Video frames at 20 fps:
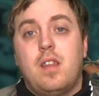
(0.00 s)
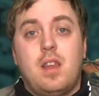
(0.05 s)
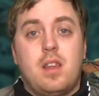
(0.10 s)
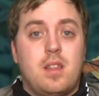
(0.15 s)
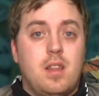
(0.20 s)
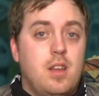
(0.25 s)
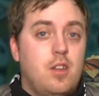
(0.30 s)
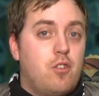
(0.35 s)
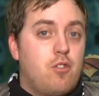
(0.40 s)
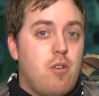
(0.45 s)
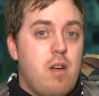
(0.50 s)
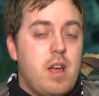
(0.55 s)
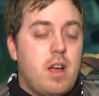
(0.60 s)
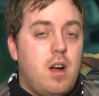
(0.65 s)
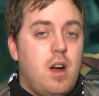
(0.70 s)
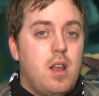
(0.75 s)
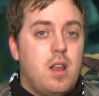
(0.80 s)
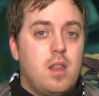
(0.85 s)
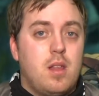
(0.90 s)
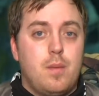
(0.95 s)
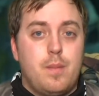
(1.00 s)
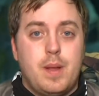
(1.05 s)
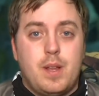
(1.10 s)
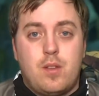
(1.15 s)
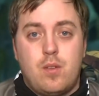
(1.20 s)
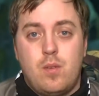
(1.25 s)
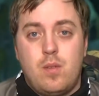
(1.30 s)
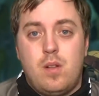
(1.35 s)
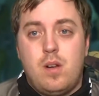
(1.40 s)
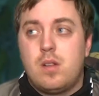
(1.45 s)
that I think drag on a little
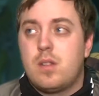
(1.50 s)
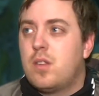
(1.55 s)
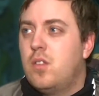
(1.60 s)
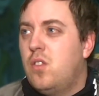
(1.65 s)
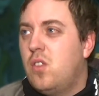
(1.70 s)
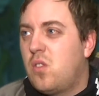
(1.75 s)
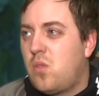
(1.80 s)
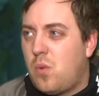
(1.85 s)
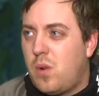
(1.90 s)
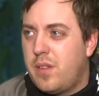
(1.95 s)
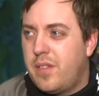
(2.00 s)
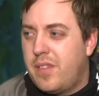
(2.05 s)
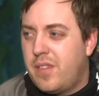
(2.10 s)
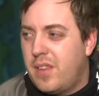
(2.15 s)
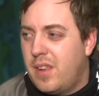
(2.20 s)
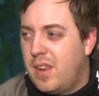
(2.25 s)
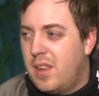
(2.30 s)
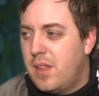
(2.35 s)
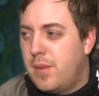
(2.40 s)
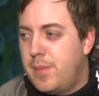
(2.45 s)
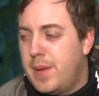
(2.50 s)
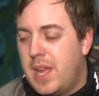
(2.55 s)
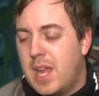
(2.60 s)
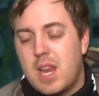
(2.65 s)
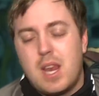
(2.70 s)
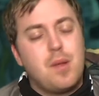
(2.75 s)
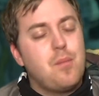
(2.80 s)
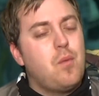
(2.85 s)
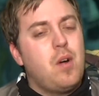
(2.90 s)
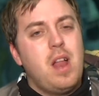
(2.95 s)
bit too long. There's this one scene in the
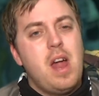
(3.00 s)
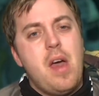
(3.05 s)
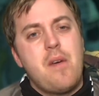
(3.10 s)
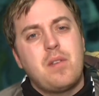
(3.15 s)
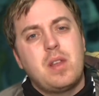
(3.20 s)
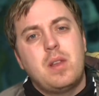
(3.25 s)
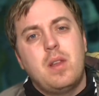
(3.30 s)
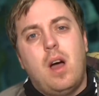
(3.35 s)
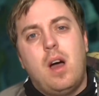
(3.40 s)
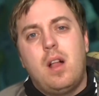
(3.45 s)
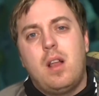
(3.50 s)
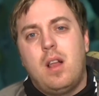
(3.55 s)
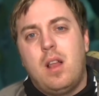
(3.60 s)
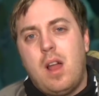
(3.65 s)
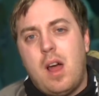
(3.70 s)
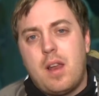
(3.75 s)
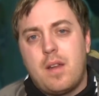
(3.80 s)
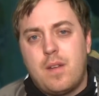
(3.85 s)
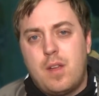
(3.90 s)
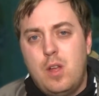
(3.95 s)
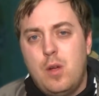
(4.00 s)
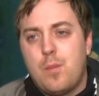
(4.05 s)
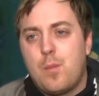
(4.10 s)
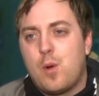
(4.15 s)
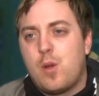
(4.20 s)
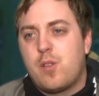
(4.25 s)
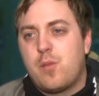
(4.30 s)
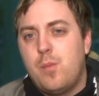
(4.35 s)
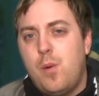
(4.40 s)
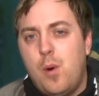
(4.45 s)
beginning, while having a lot of
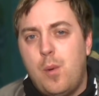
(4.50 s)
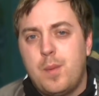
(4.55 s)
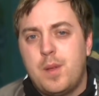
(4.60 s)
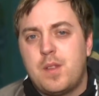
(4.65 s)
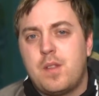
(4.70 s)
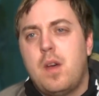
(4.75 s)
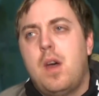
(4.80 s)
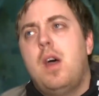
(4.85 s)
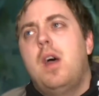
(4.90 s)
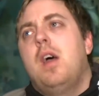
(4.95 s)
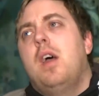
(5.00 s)
humorous moments,